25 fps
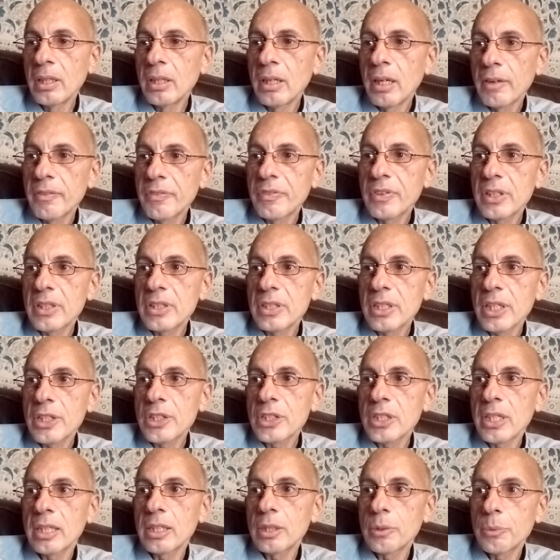A
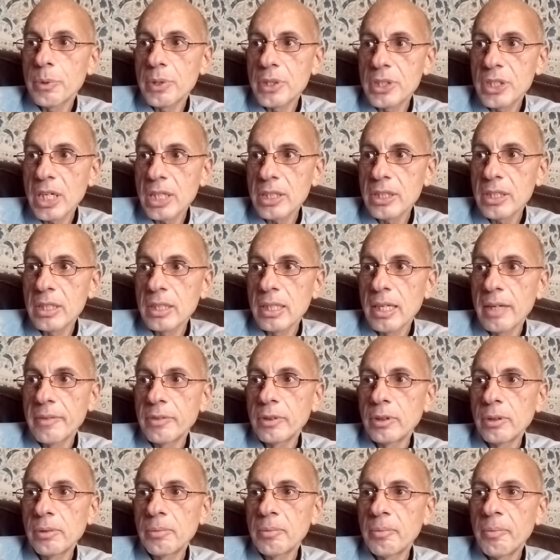fixation at the rejection
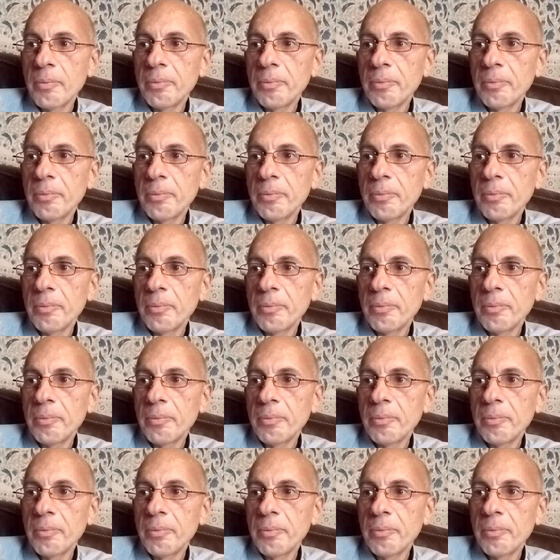level